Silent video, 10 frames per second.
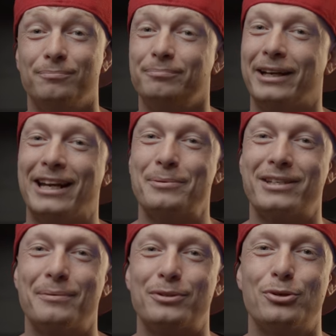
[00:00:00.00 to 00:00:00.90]
My name is
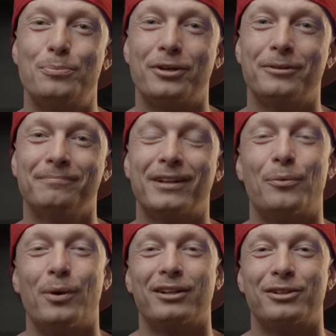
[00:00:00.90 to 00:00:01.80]
Damien Cooper
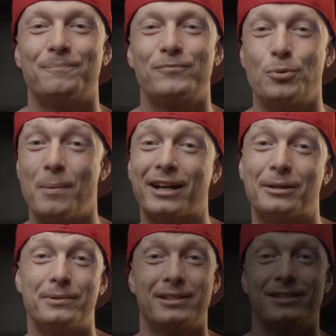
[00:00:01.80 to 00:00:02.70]
and welcome to Monkey
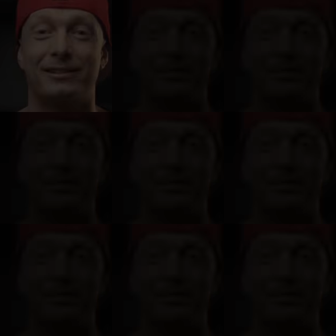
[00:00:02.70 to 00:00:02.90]
Pixel.